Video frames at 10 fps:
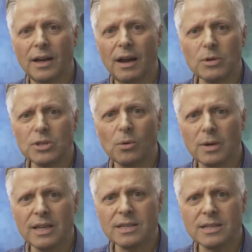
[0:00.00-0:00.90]
Everyone's got one
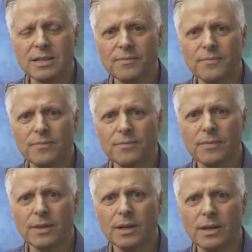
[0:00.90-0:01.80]
of these.
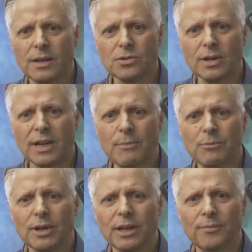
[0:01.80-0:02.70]
It's got a
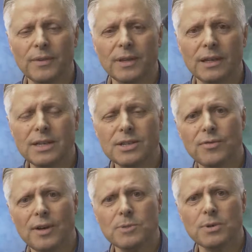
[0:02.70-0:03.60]
camera on it, links to
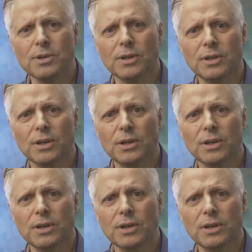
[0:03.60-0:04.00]
Facebook,